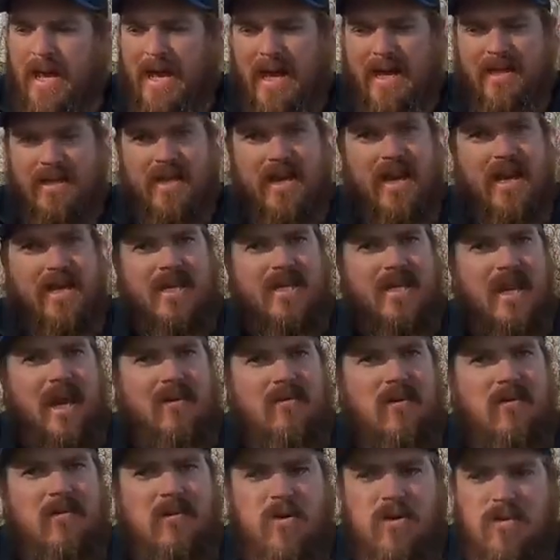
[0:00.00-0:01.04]
and the next
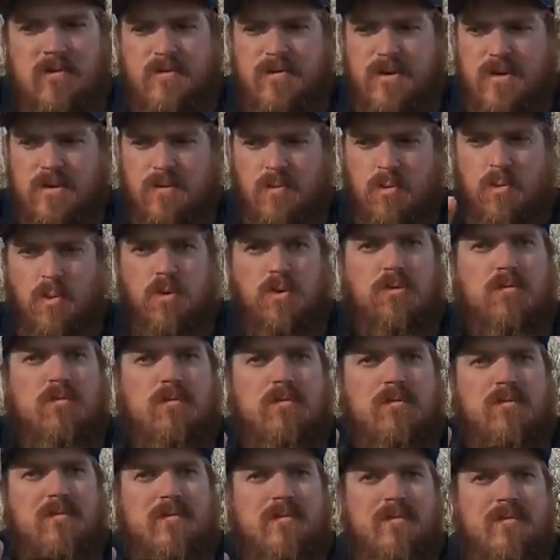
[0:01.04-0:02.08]
time it moves,
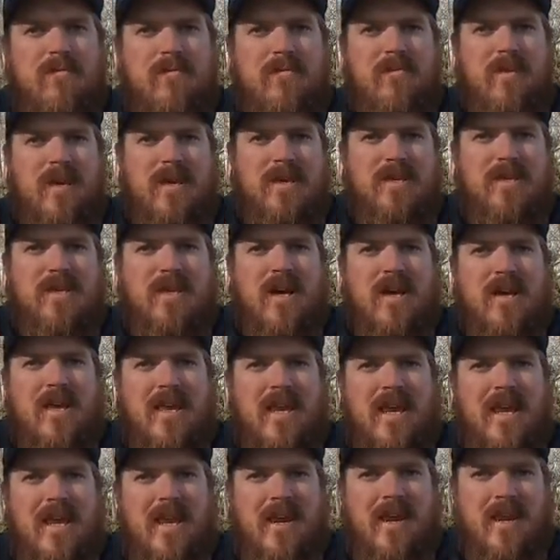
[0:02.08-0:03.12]
they suck it
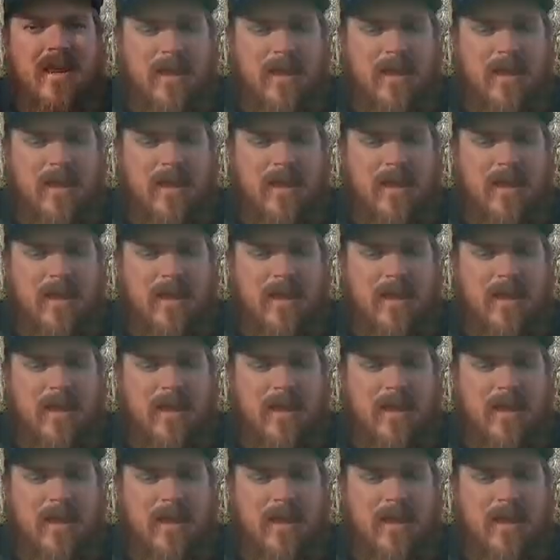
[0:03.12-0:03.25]
in.